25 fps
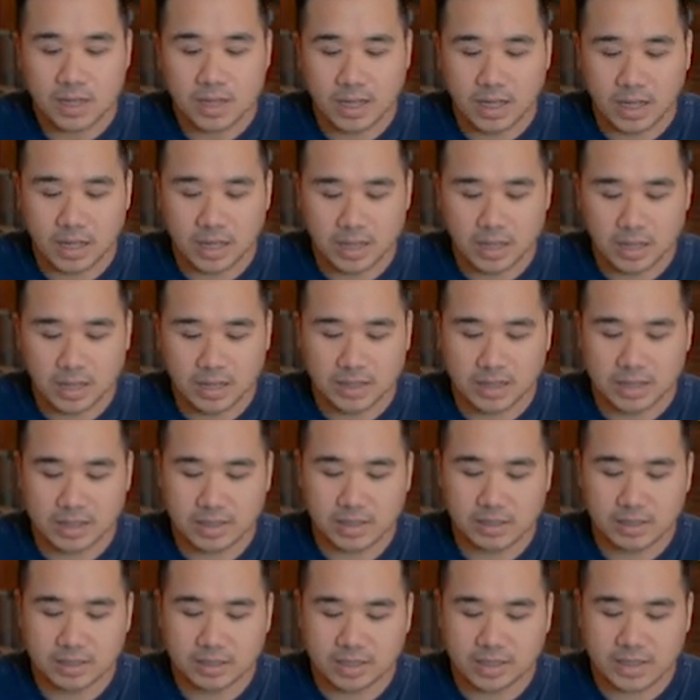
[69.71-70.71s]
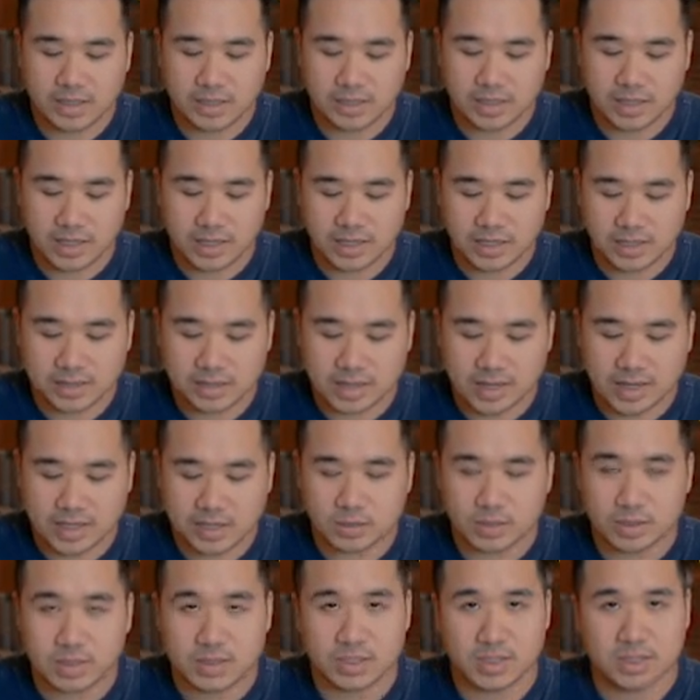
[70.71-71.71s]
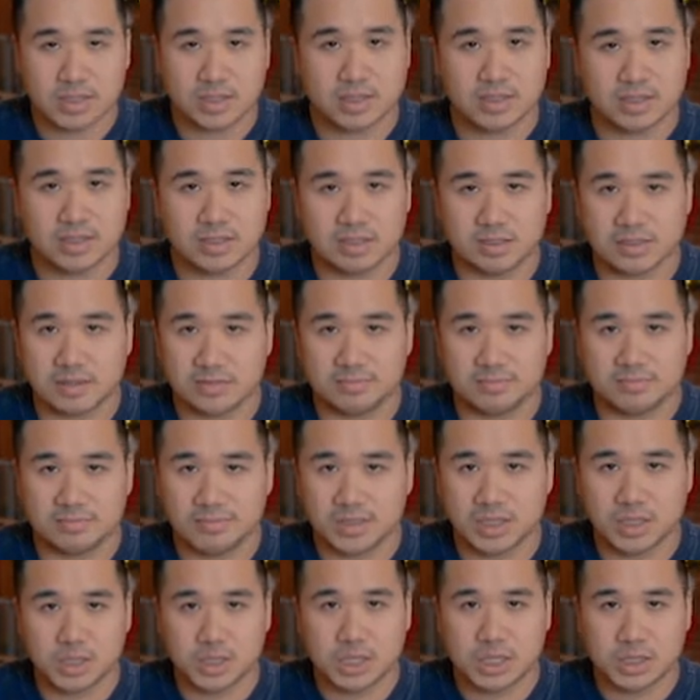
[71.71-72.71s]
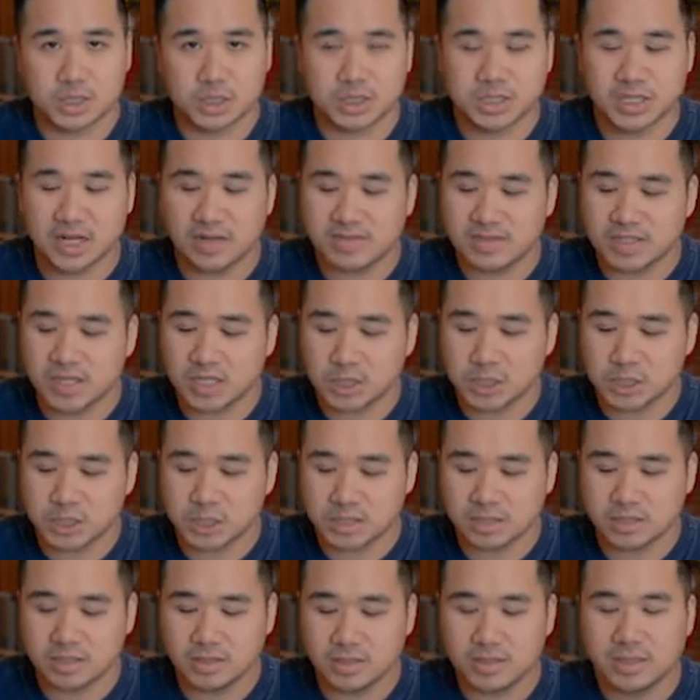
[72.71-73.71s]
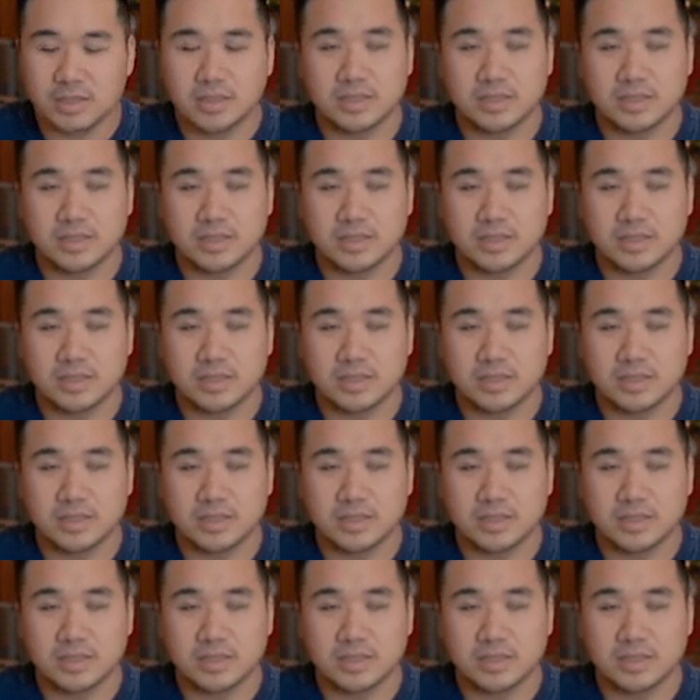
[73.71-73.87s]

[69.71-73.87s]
Another thing I didn't like was just the gesture navigation.